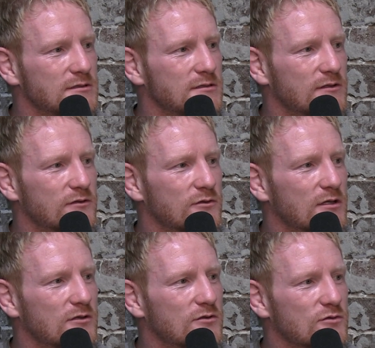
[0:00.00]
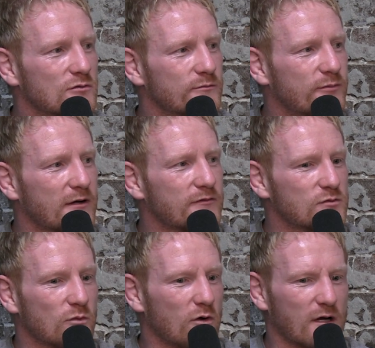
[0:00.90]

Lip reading: and do your usual breakfast walk.